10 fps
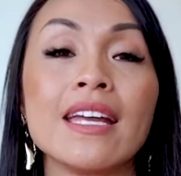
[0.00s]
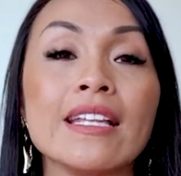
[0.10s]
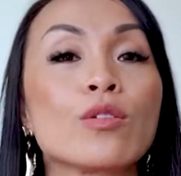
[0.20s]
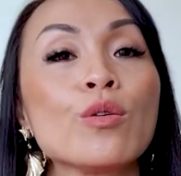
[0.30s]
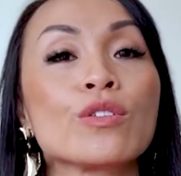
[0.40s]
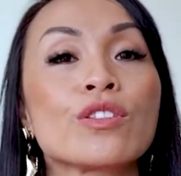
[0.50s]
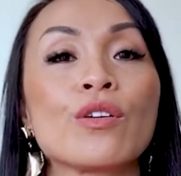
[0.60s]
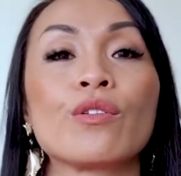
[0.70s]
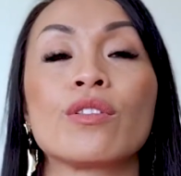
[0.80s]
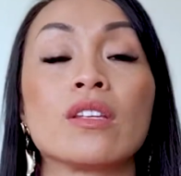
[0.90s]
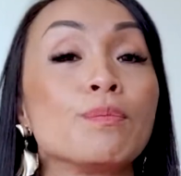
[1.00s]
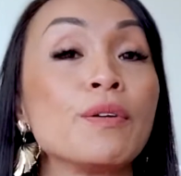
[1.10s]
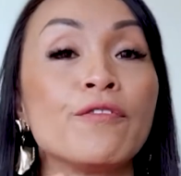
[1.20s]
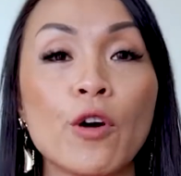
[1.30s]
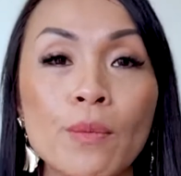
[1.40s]
it's also the
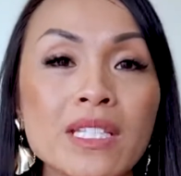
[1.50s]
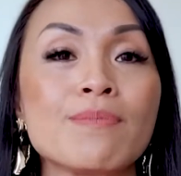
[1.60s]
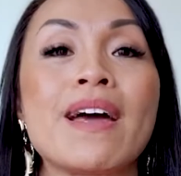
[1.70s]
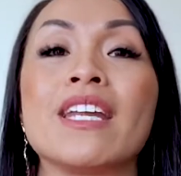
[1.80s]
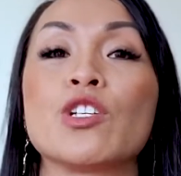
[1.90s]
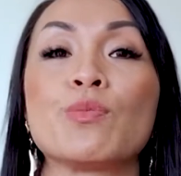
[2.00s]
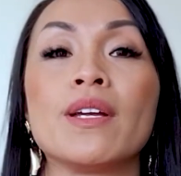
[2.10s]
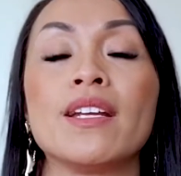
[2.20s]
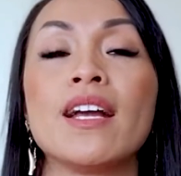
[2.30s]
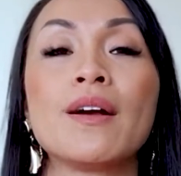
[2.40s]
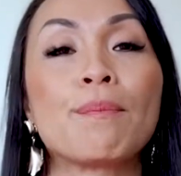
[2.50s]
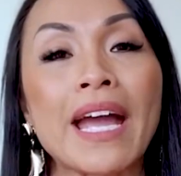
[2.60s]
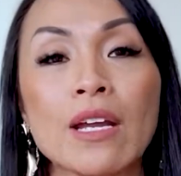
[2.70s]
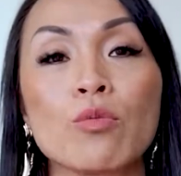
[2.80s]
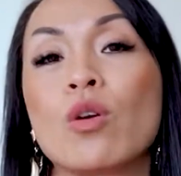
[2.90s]
performance management,
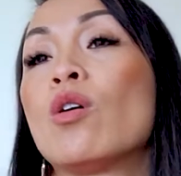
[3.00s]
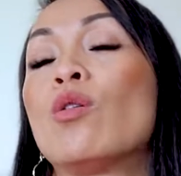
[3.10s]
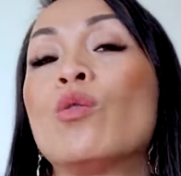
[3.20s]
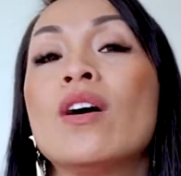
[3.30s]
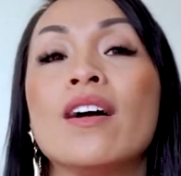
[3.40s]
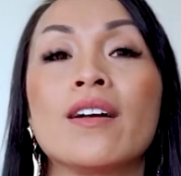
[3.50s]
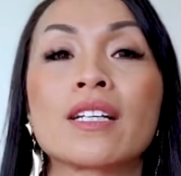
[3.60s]
payroll,